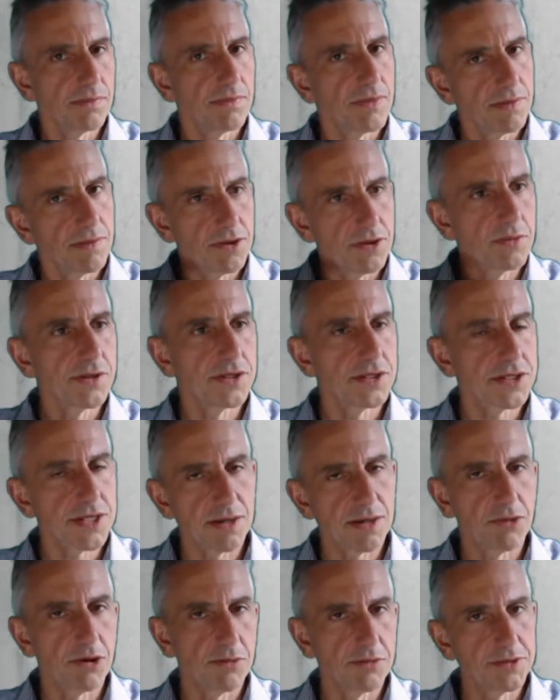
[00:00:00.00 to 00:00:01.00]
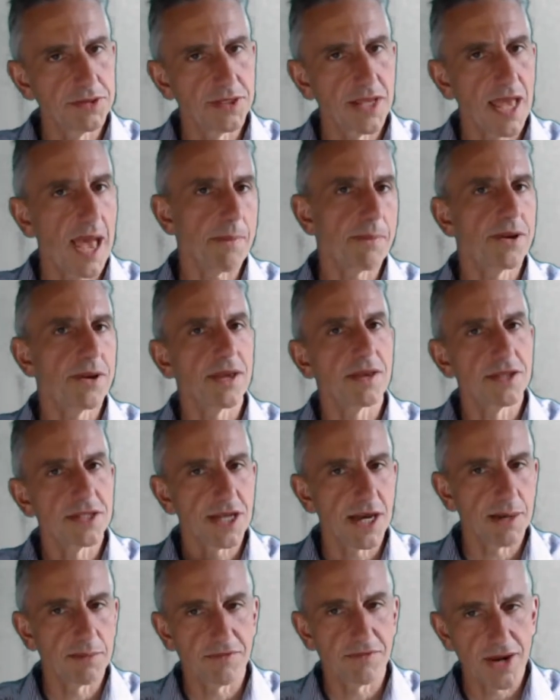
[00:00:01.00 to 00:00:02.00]
If you understand what was happening at the
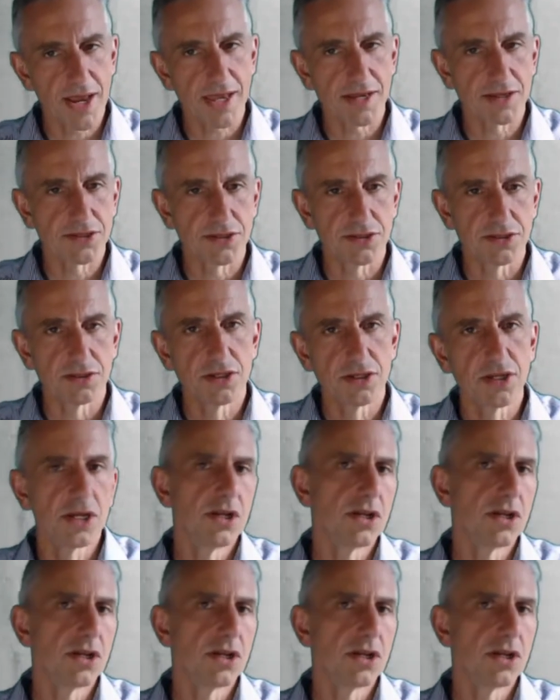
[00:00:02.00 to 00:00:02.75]
time of an accident,